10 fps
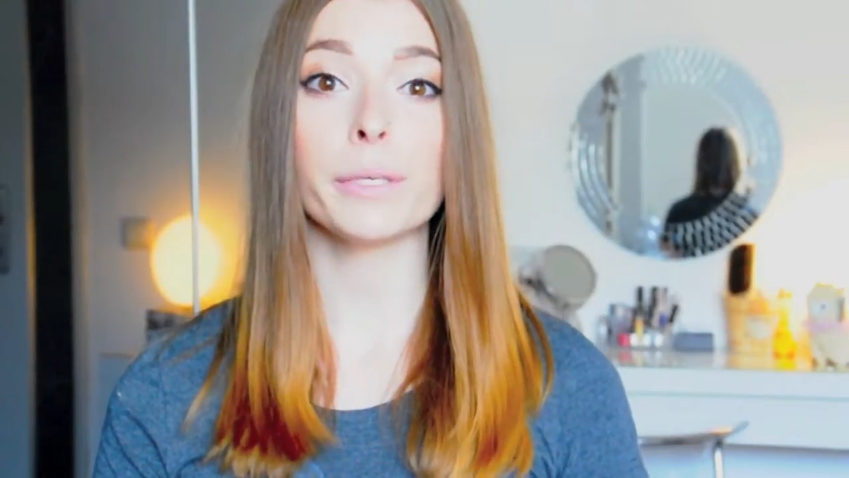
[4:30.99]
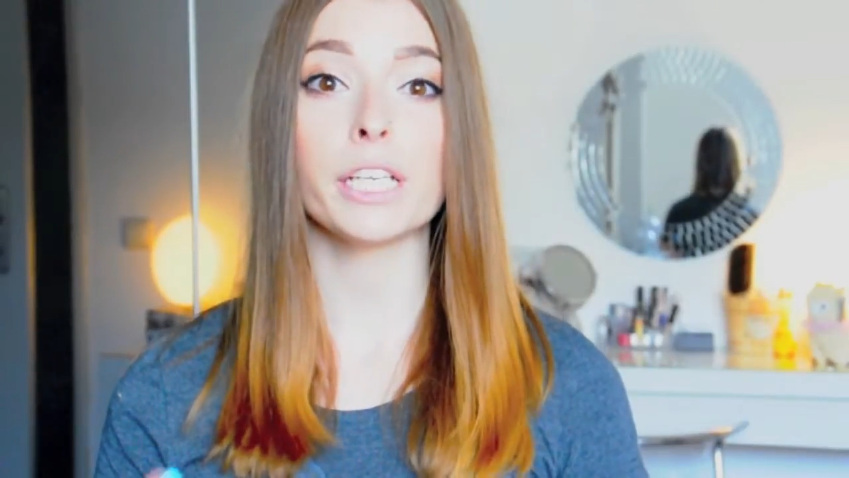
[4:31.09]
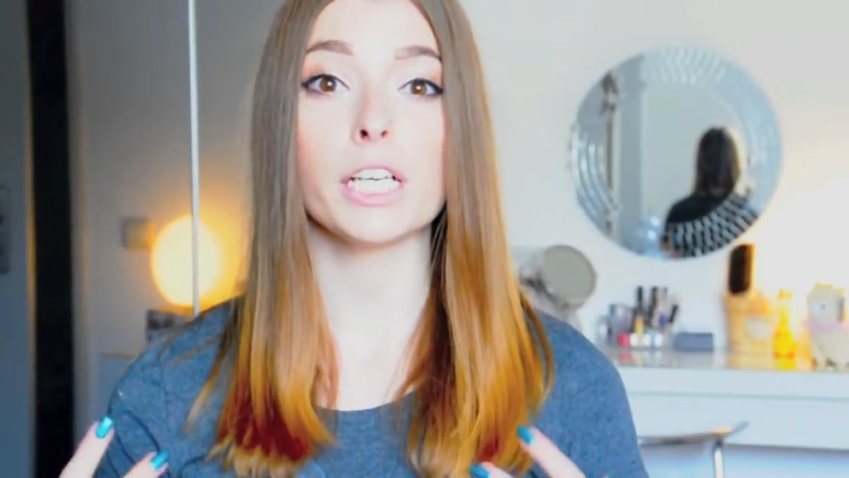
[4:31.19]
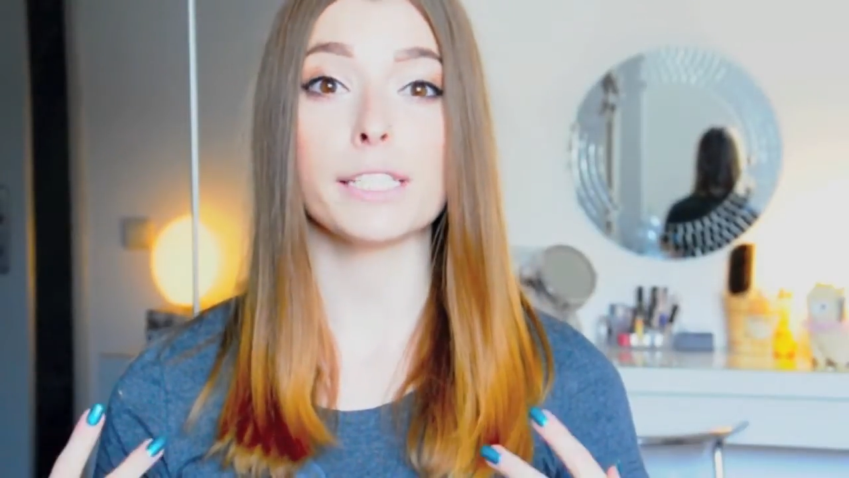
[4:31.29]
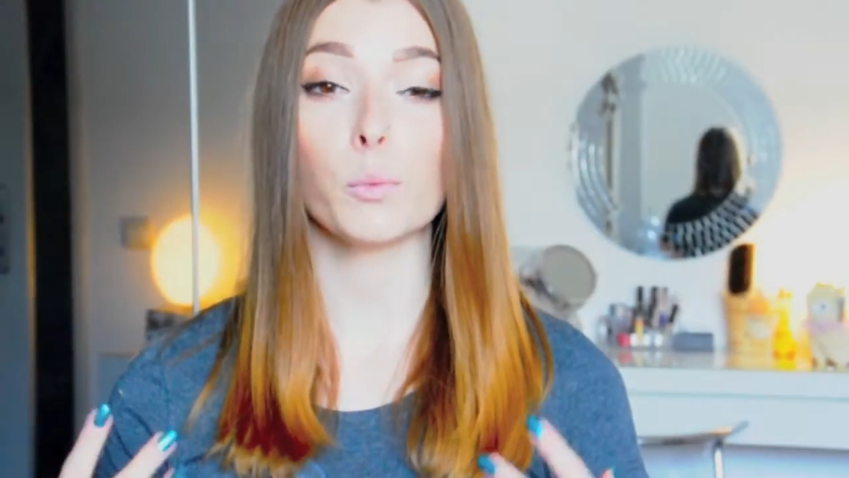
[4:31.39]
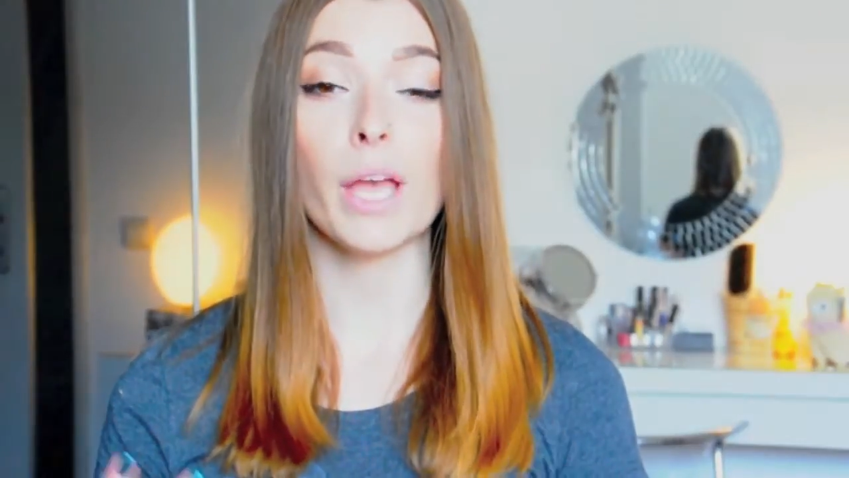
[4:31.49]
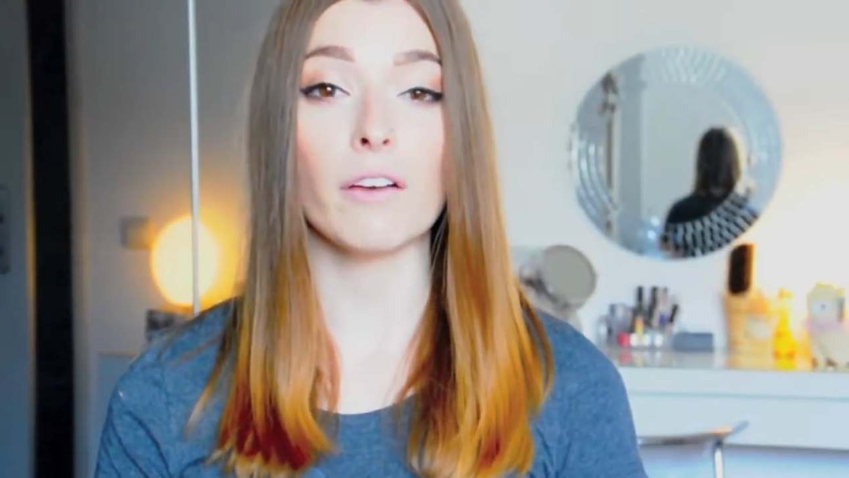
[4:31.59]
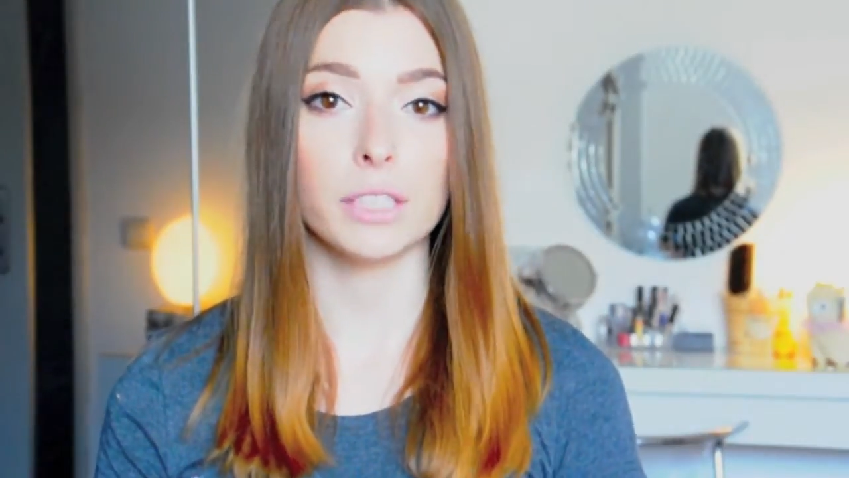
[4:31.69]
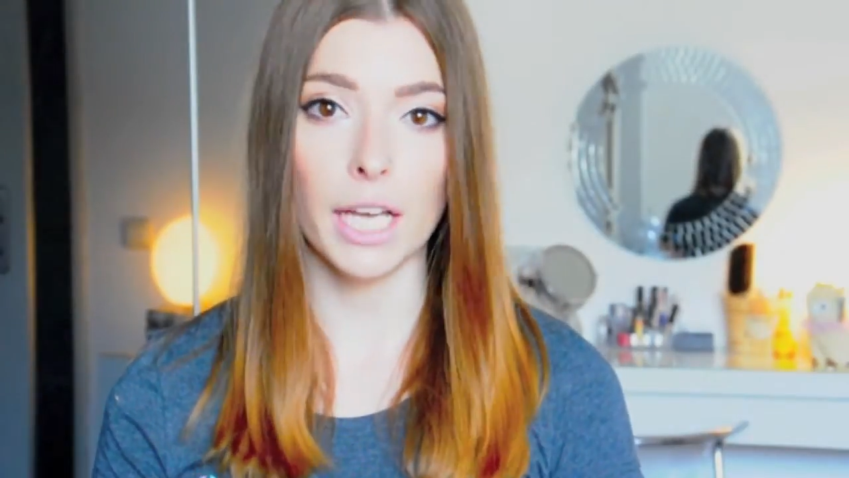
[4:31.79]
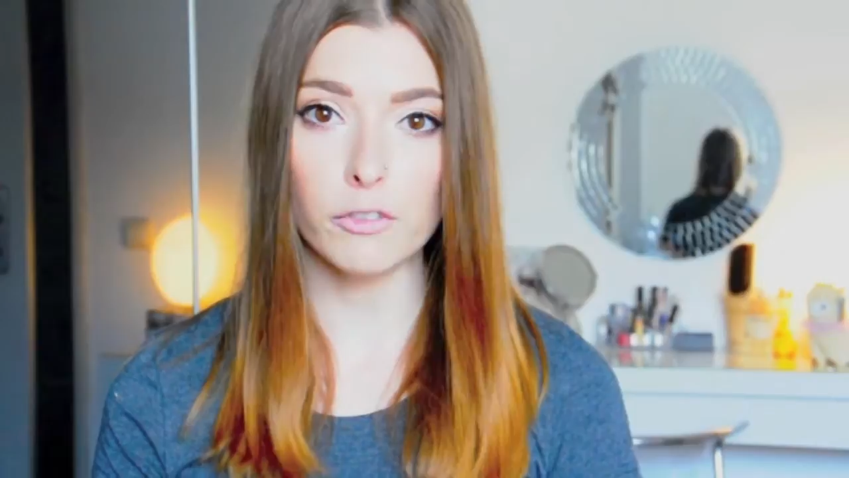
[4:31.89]
because we
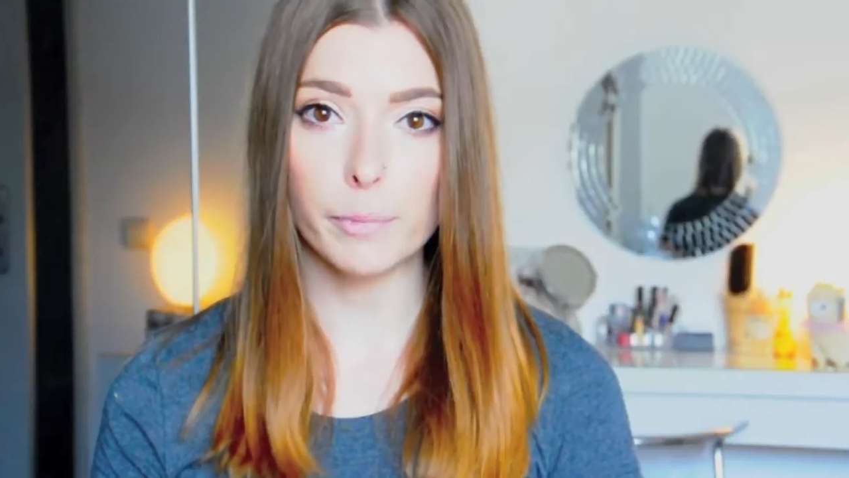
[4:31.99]
have a lot of